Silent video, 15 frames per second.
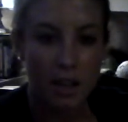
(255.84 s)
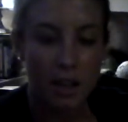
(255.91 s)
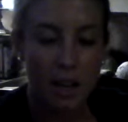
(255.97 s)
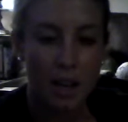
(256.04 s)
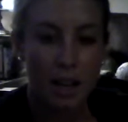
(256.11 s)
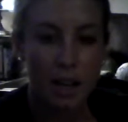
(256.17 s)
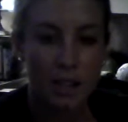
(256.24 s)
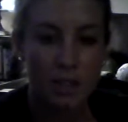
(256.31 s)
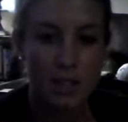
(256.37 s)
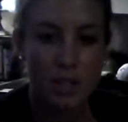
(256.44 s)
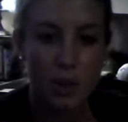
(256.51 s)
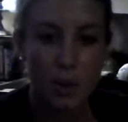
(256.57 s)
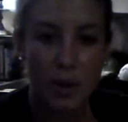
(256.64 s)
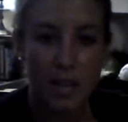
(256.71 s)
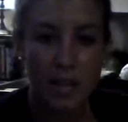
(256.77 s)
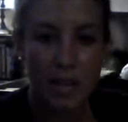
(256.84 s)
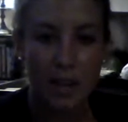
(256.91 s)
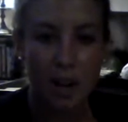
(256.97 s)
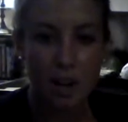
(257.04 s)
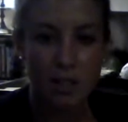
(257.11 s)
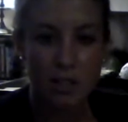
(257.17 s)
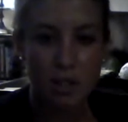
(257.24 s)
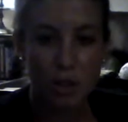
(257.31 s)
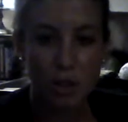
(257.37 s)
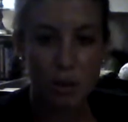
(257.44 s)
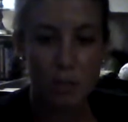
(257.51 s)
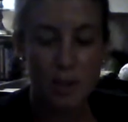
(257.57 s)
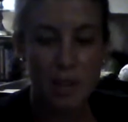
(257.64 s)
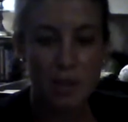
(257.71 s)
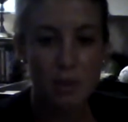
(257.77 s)
This toy can also
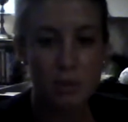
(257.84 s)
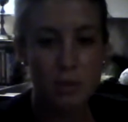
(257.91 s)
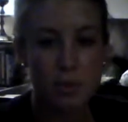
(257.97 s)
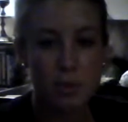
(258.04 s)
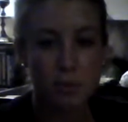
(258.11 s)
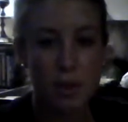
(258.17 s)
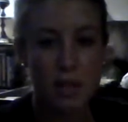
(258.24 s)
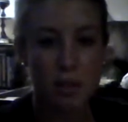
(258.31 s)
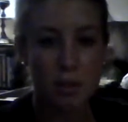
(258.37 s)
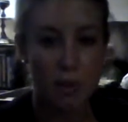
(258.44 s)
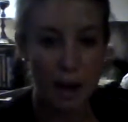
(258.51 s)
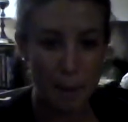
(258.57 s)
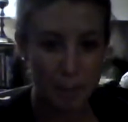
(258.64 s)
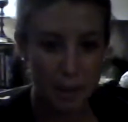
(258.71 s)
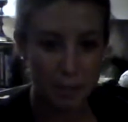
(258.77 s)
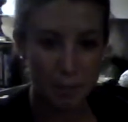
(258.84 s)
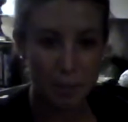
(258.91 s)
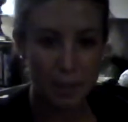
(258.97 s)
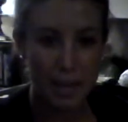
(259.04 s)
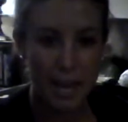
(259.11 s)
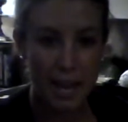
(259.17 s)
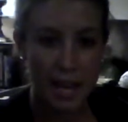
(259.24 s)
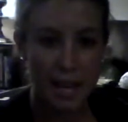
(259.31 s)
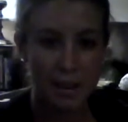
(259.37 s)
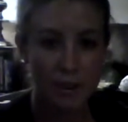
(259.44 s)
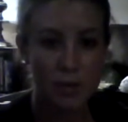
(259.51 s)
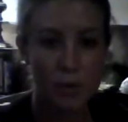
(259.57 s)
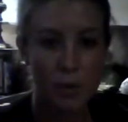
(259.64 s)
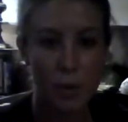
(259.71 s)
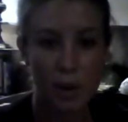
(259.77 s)
be used with cooperative play
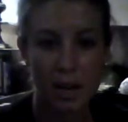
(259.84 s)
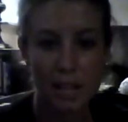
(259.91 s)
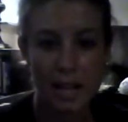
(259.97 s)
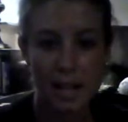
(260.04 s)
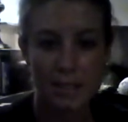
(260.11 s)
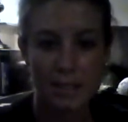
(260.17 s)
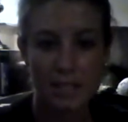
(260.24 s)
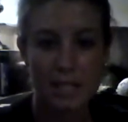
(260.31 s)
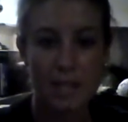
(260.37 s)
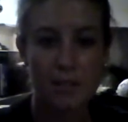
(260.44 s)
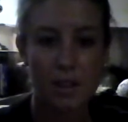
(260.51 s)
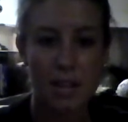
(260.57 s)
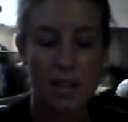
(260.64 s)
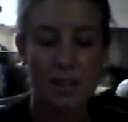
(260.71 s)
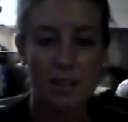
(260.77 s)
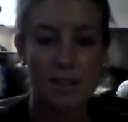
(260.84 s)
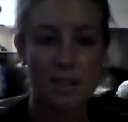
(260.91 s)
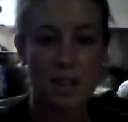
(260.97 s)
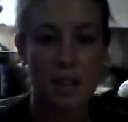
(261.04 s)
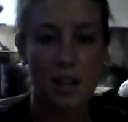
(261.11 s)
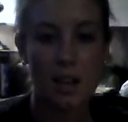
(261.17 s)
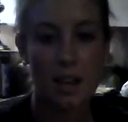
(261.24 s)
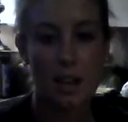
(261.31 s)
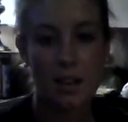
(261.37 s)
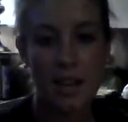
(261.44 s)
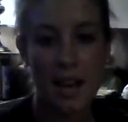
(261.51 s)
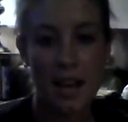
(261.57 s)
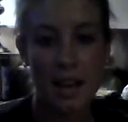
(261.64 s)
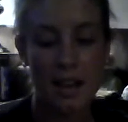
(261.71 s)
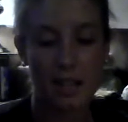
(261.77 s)
for organized activities
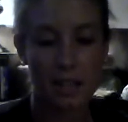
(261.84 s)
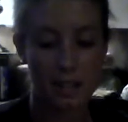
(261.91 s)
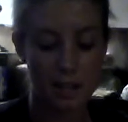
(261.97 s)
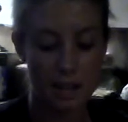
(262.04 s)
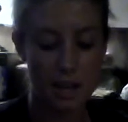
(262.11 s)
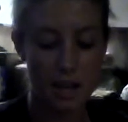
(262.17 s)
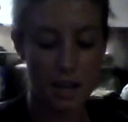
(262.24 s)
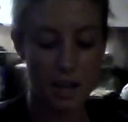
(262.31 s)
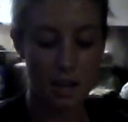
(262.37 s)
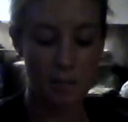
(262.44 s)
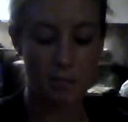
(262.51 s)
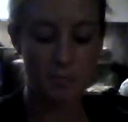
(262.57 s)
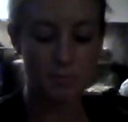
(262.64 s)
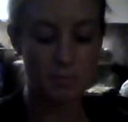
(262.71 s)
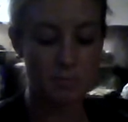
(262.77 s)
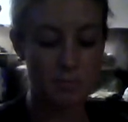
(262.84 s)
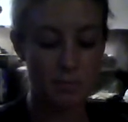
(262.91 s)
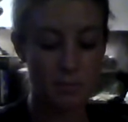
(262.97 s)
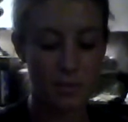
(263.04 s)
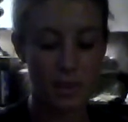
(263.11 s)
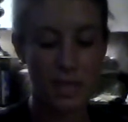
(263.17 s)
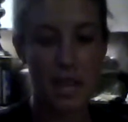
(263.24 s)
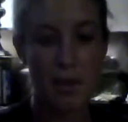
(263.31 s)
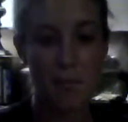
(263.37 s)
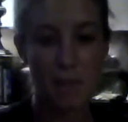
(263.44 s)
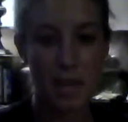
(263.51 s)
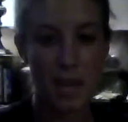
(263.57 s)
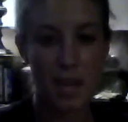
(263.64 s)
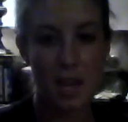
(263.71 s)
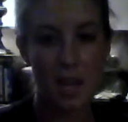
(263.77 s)
that can
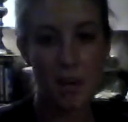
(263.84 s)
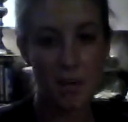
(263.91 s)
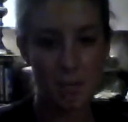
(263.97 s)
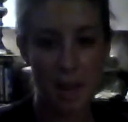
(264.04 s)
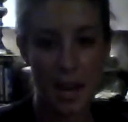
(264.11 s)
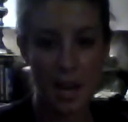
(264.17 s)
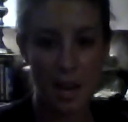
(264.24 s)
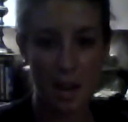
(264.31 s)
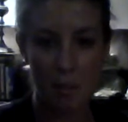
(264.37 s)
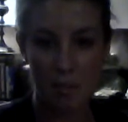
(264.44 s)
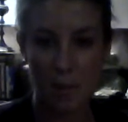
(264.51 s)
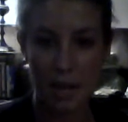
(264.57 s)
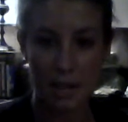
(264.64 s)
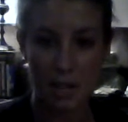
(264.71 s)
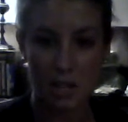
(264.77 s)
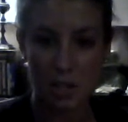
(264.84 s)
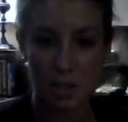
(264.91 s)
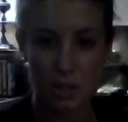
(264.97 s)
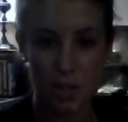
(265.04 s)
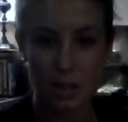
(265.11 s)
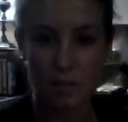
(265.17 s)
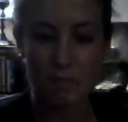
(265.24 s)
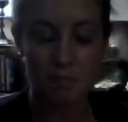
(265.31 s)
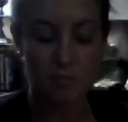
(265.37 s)
be made up by the children.